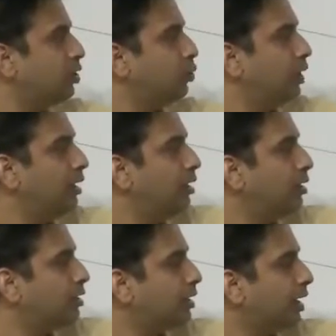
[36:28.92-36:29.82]
will
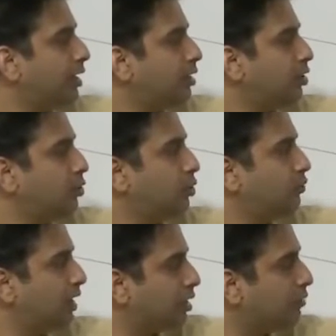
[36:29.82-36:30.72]
tend to,
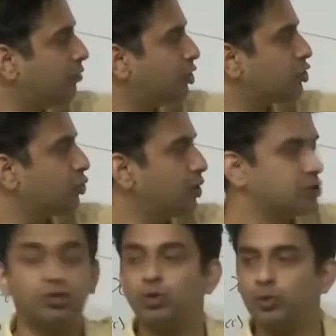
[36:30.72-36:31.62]
will converge
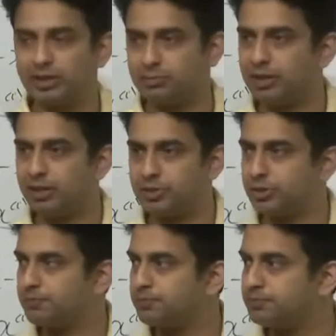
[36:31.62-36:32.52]
towards the true expectation.